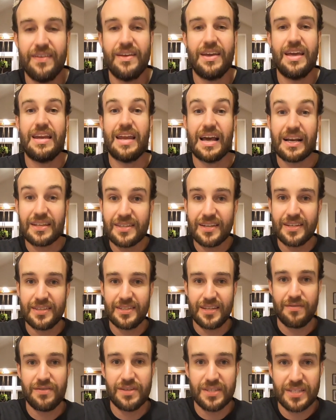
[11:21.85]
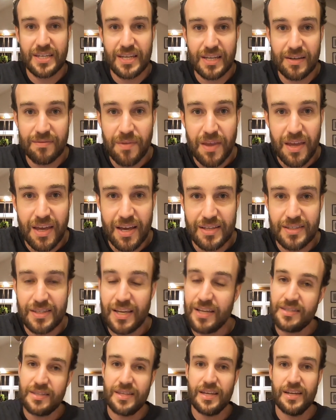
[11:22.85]
In Exodus 17, it
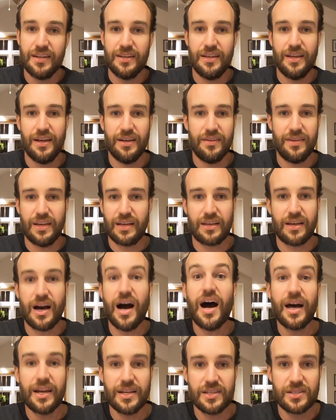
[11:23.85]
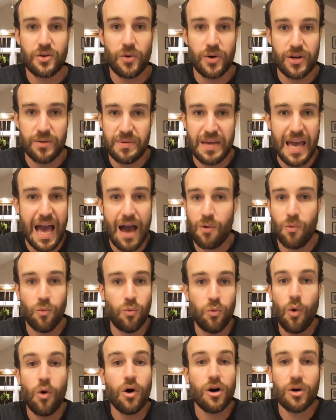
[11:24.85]
says that God is going to be at
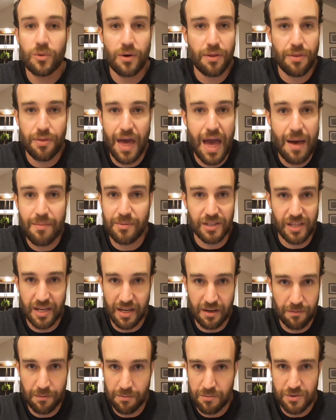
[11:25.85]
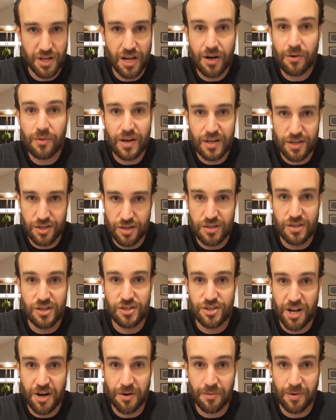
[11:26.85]
war with Amalek from generation to
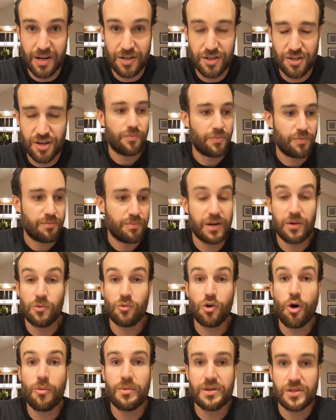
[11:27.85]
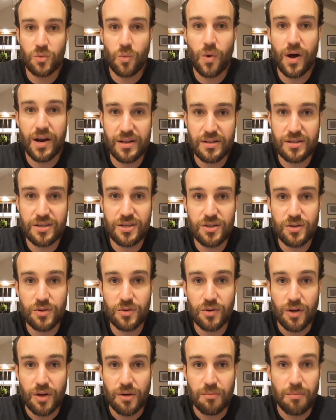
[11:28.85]
generation. But in Romans 1 and 2,
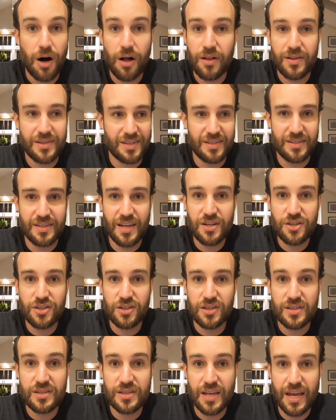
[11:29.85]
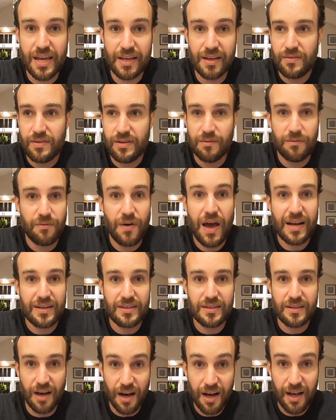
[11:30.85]
Paul is essentially saying, in
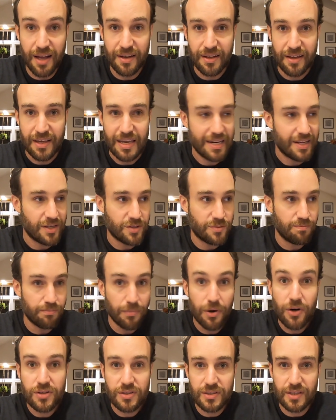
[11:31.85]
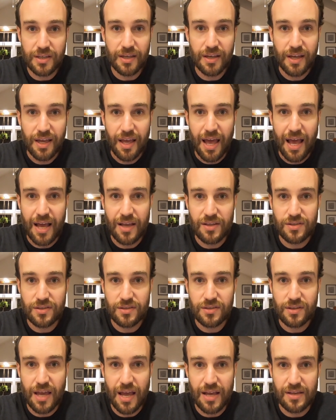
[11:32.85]
fact, God, in his mercy,
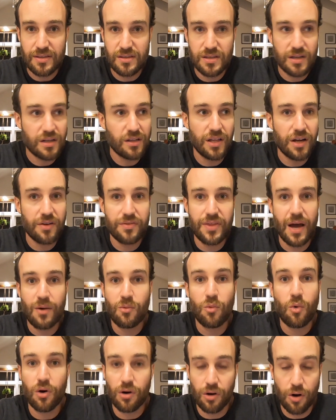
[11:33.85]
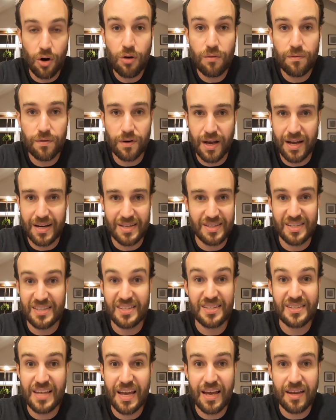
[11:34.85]
has declared that war over and has
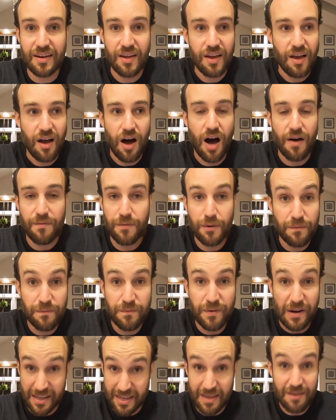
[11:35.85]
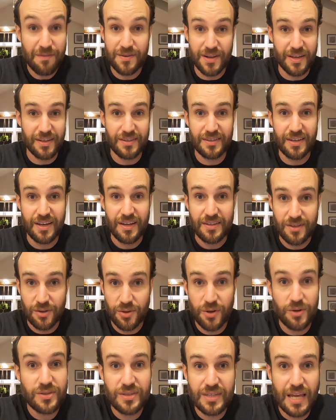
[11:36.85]
instead offered forgiveness to
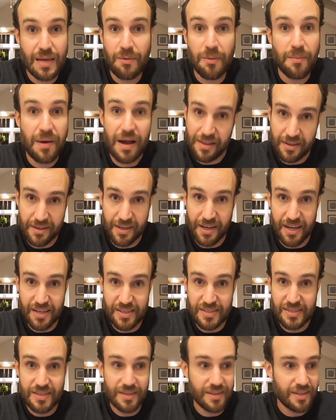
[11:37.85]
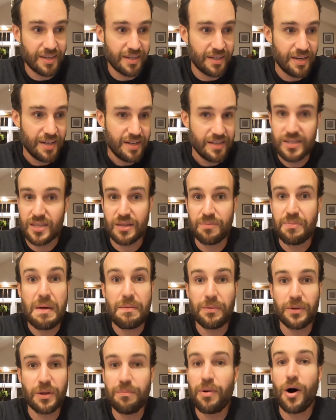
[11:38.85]
those same Amalekites, to the
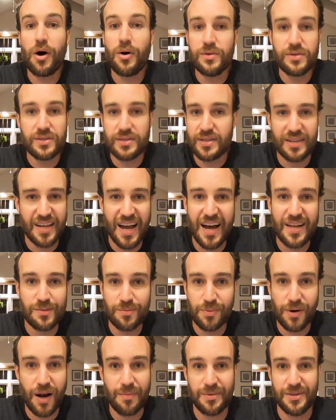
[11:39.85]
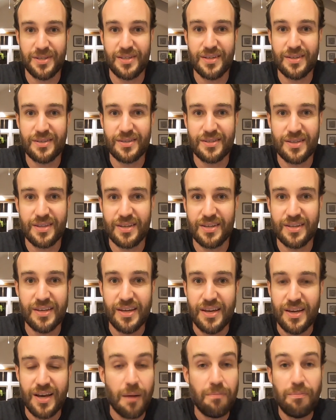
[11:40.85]
people opposed to God's promises, to the
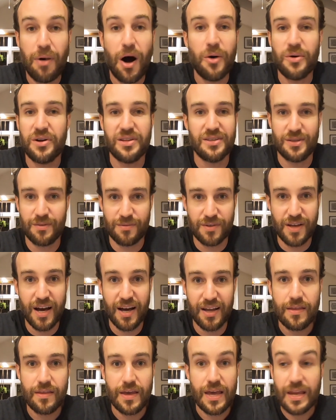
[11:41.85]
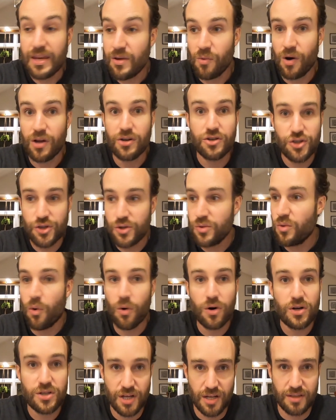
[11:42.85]
opponents of God. Anyone, Jew
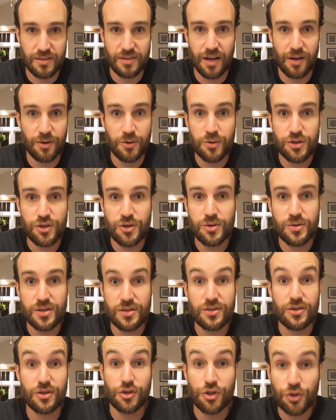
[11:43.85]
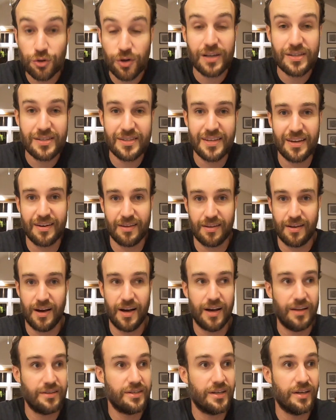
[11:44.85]
or Gentile, who chooses to trust in
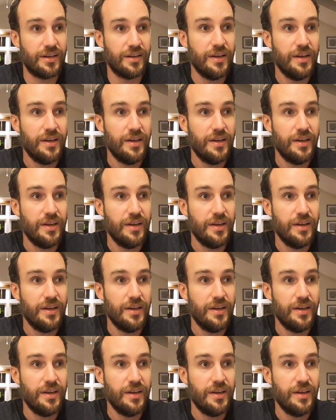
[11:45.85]
God, to